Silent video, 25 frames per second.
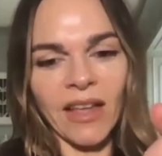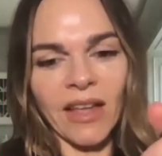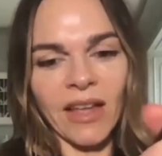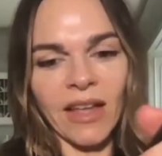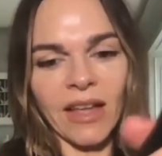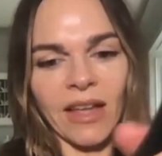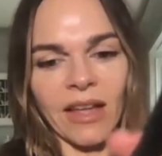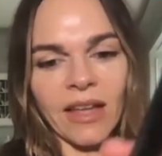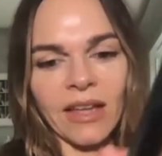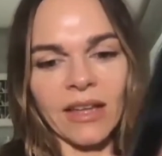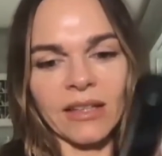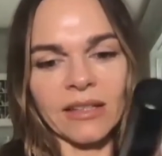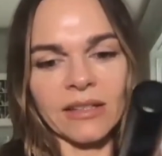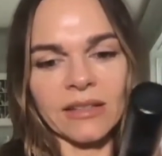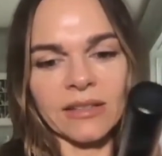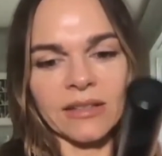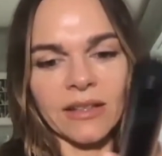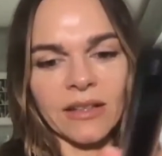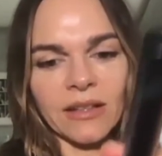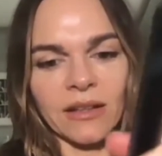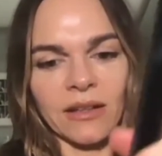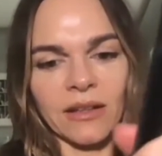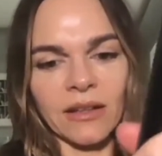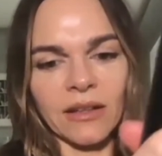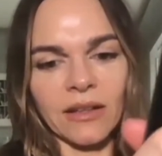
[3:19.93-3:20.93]
and
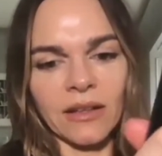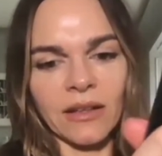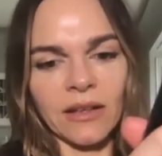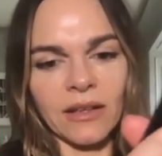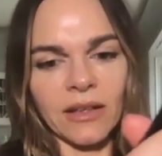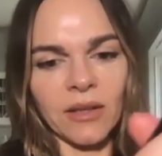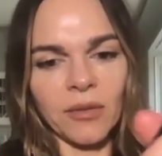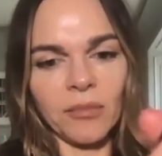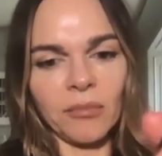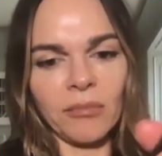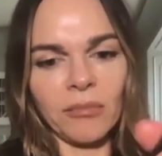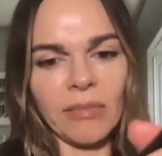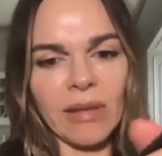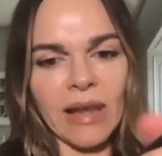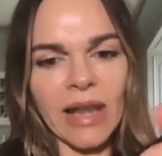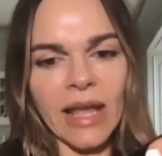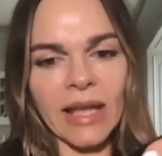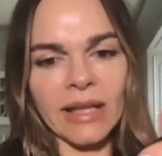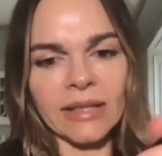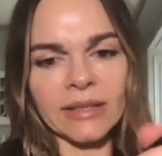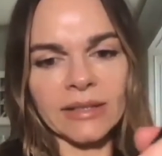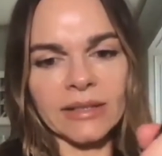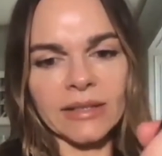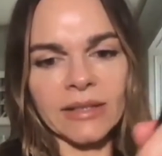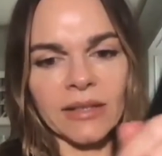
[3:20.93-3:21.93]
I
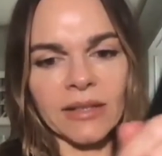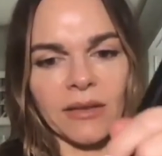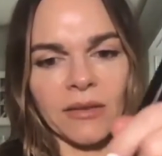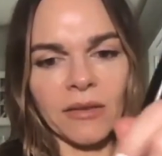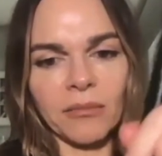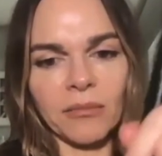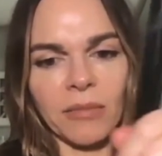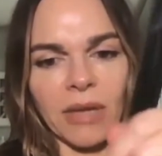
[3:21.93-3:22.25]
blend